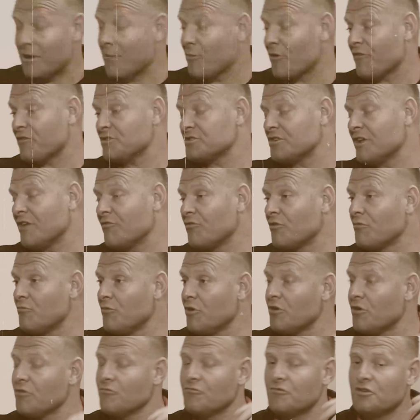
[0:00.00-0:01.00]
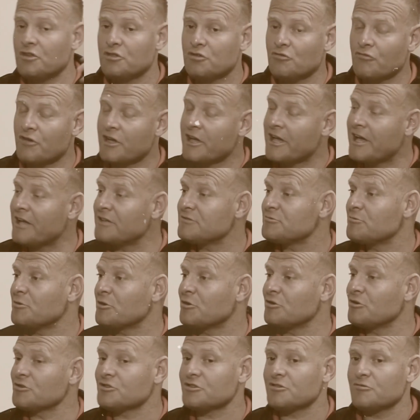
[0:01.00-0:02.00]
a professional football. We need to win games
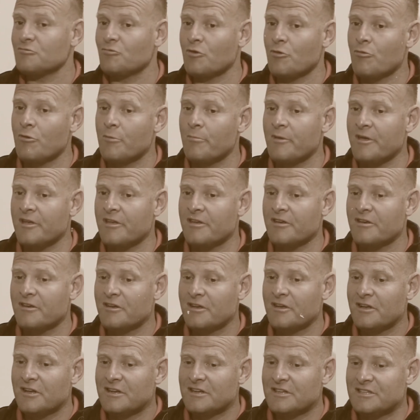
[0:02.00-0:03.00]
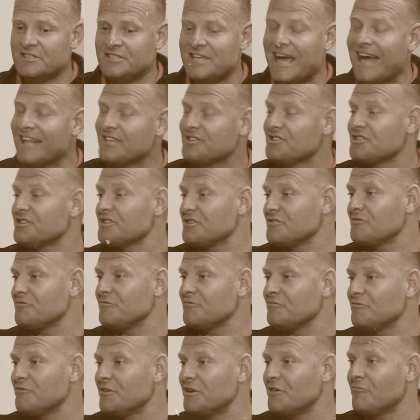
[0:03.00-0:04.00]
because we will be judged
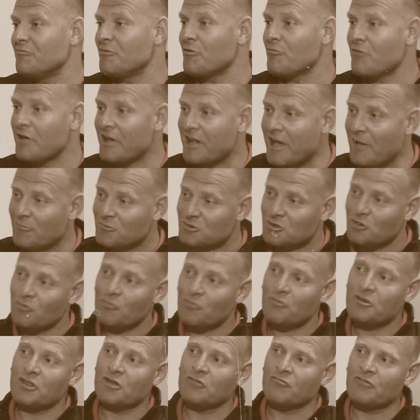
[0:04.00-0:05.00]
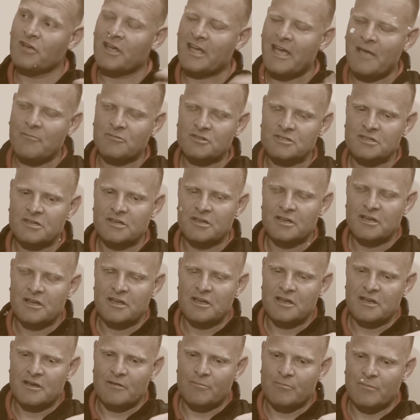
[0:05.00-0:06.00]
if we win games or we don't win games.
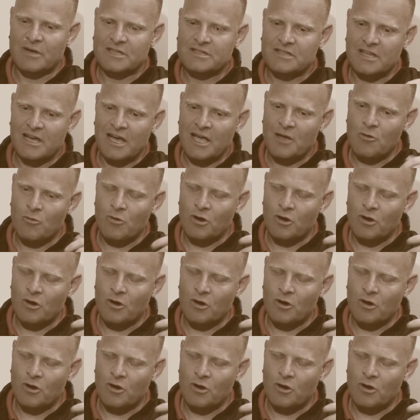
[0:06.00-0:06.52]
But I